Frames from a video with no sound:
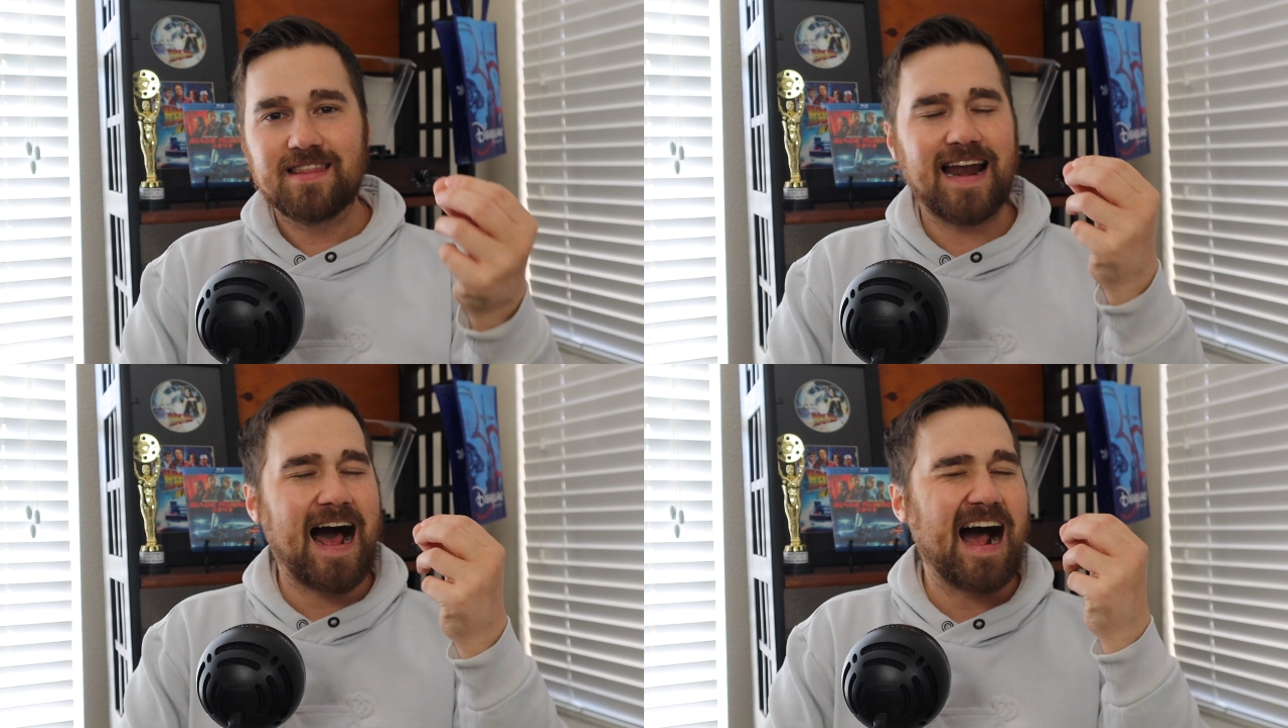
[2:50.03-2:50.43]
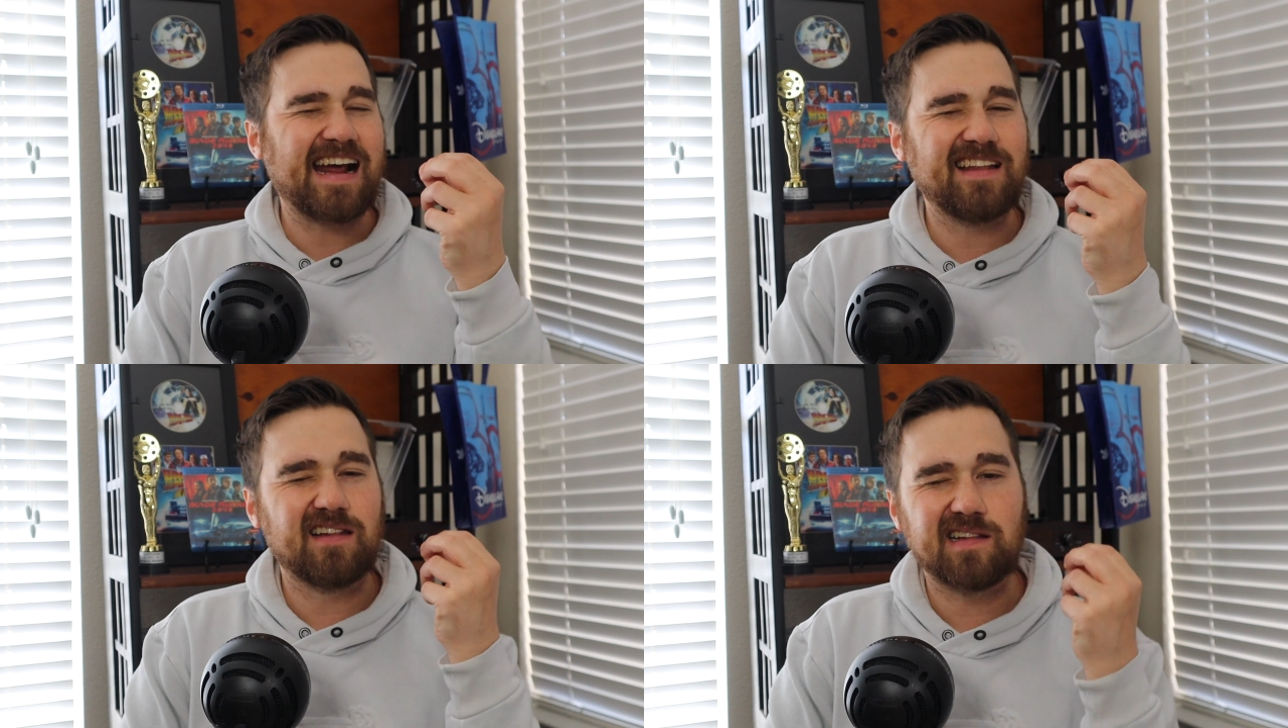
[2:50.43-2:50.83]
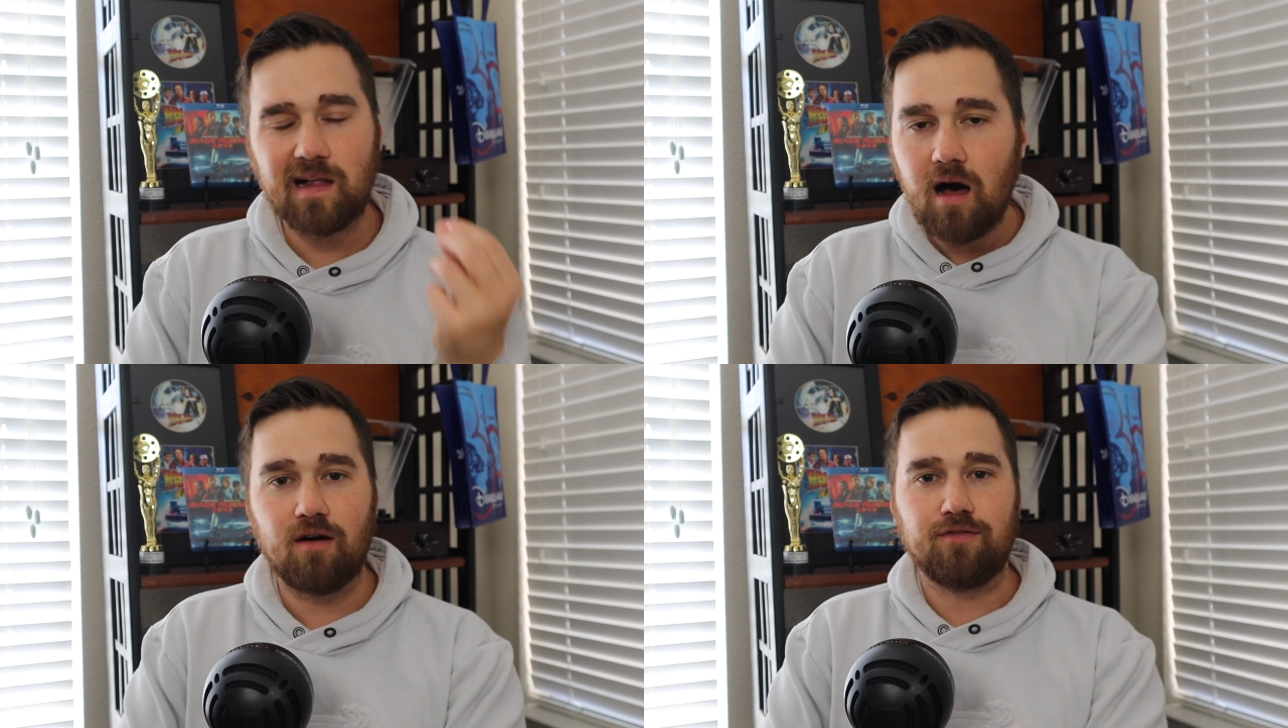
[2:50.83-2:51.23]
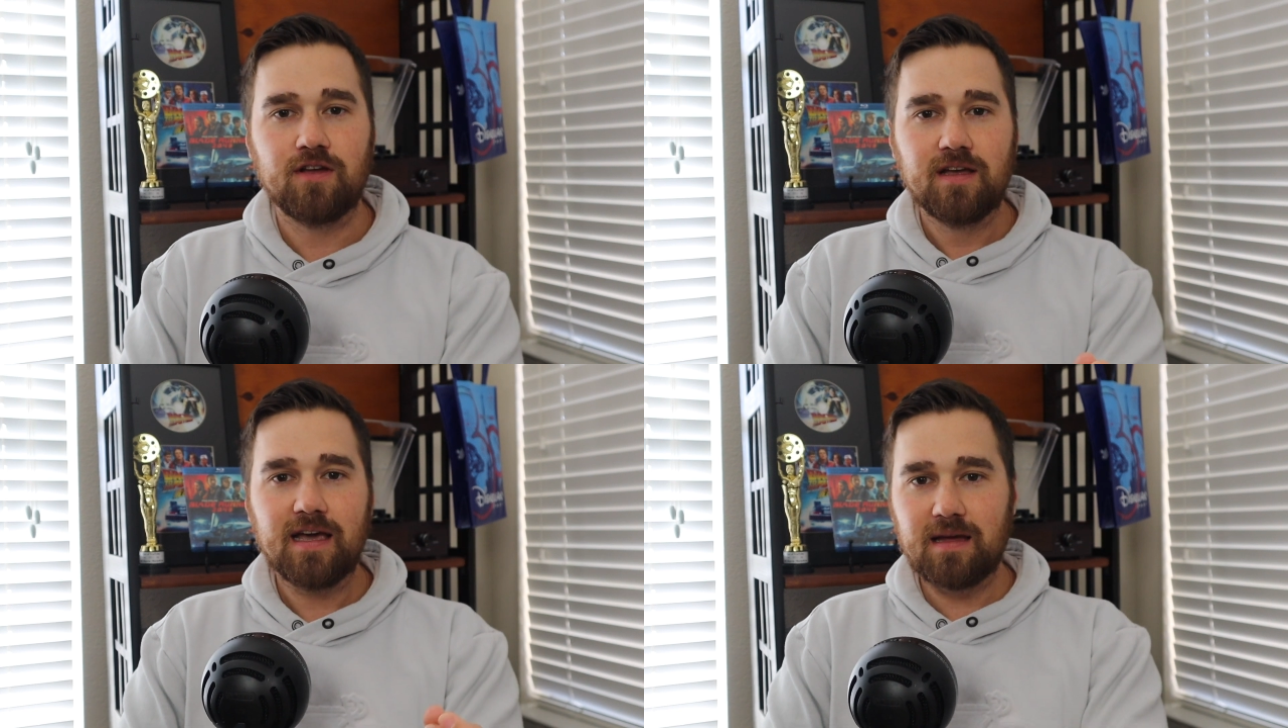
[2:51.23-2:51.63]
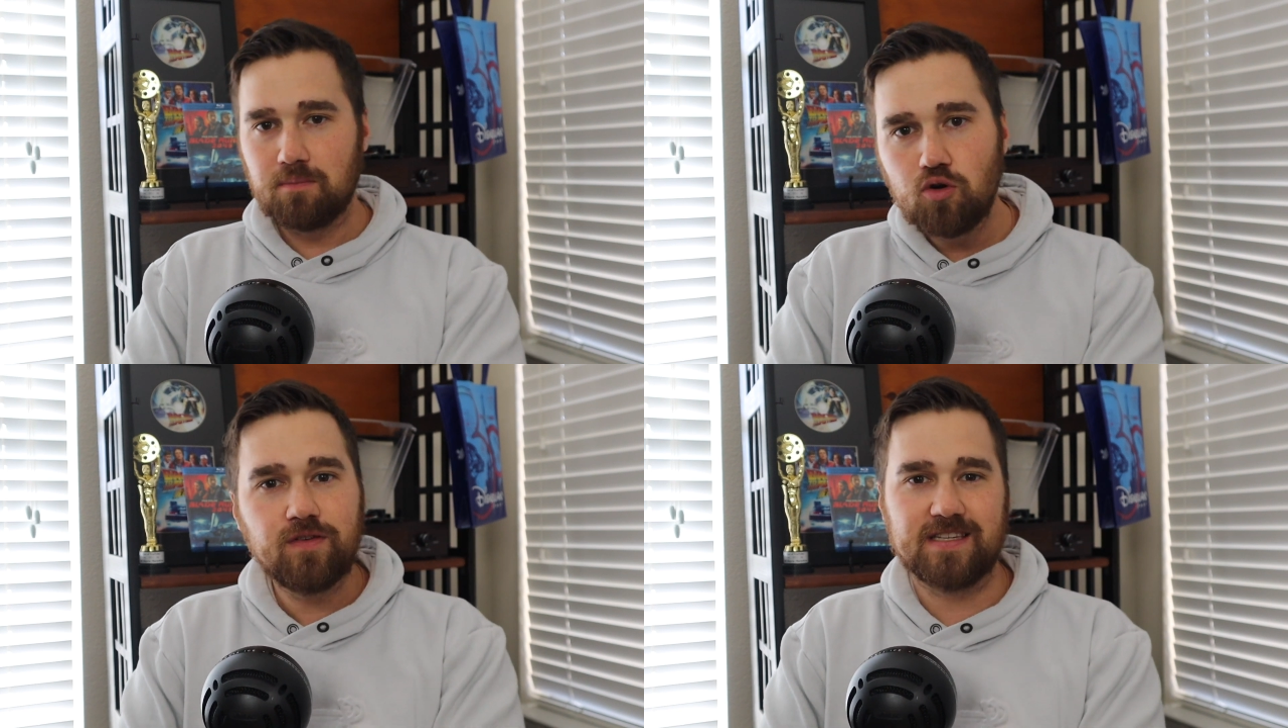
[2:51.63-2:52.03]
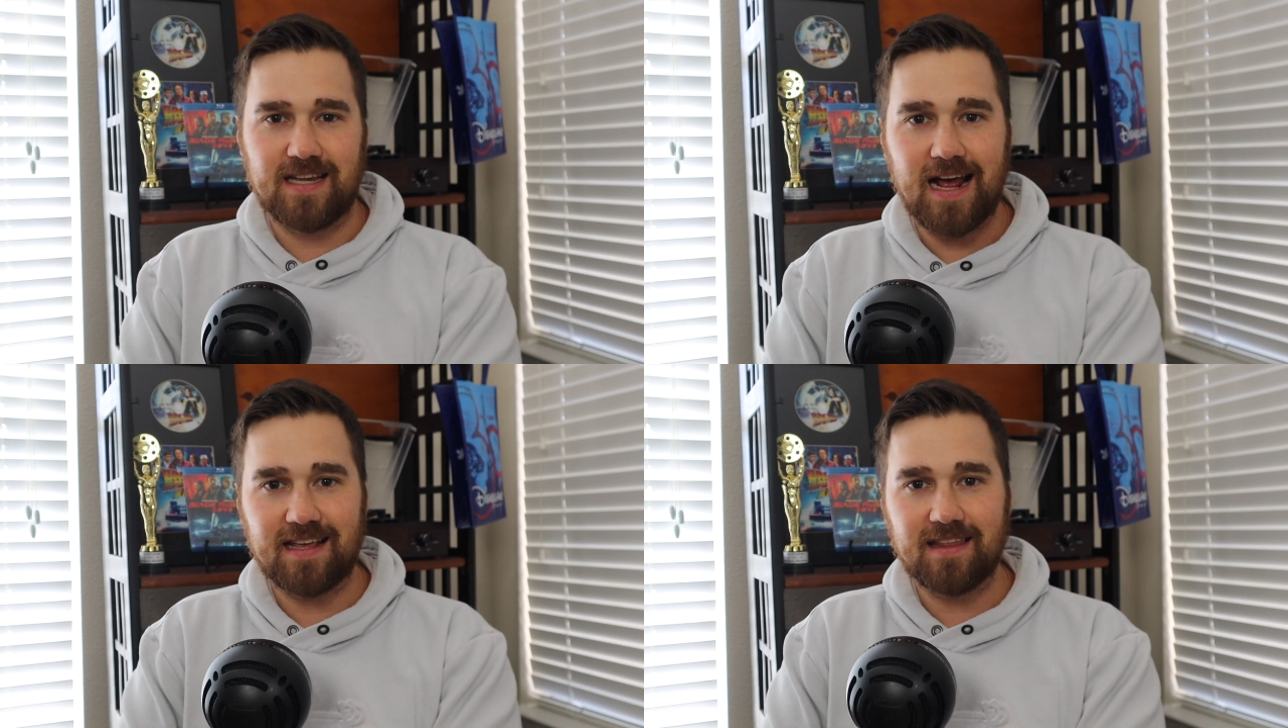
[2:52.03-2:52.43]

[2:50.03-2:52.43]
that I love in movies like